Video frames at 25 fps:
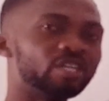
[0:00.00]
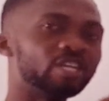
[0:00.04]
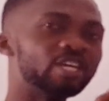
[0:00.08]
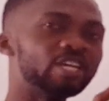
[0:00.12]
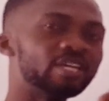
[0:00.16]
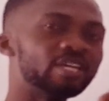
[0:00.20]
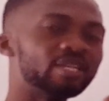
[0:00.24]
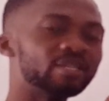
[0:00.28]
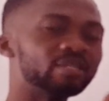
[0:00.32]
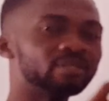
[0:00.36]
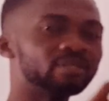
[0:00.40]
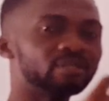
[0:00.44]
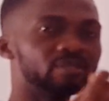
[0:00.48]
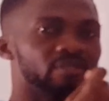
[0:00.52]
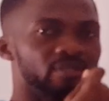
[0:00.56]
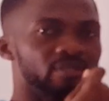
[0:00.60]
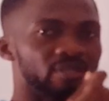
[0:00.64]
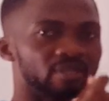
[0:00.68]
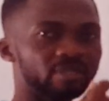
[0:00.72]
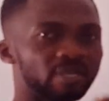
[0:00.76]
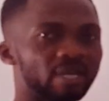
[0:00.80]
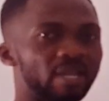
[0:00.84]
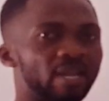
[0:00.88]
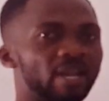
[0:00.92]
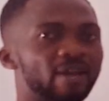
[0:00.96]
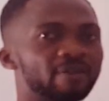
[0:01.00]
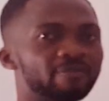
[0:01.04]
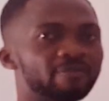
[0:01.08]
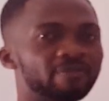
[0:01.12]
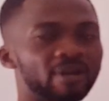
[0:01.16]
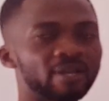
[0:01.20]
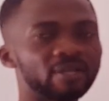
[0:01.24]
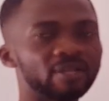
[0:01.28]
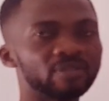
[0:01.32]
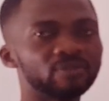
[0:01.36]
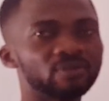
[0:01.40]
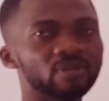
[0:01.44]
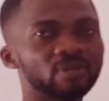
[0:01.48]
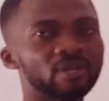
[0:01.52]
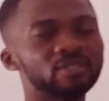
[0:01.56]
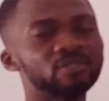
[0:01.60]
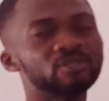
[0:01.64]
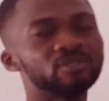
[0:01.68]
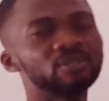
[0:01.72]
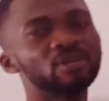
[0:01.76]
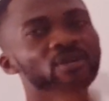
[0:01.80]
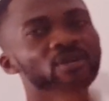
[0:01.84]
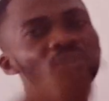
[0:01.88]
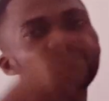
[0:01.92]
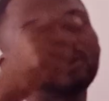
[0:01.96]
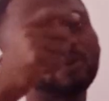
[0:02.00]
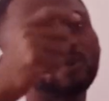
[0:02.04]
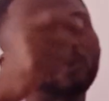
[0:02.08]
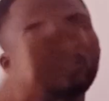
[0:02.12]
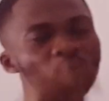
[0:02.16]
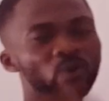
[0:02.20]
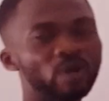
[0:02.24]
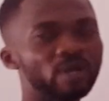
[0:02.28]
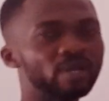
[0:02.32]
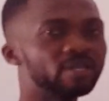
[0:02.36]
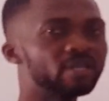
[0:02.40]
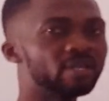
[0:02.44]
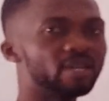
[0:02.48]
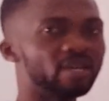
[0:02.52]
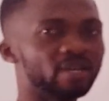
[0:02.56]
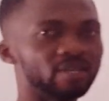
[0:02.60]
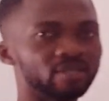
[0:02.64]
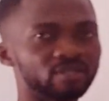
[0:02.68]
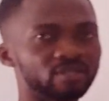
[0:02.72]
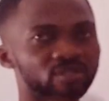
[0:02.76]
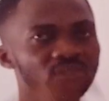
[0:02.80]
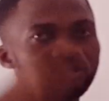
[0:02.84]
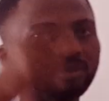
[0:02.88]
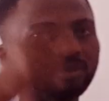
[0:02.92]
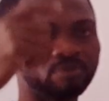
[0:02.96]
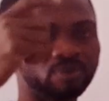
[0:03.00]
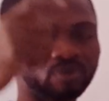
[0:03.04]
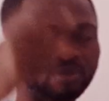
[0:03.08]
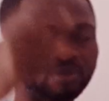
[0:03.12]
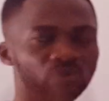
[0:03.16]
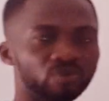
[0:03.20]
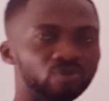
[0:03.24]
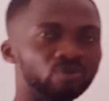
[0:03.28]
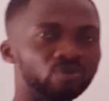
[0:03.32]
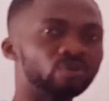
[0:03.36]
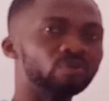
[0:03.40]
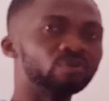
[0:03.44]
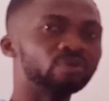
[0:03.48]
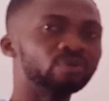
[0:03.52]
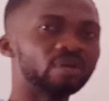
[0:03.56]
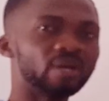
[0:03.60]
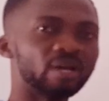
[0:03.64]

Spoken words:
in the saliva, so that when next the mosquito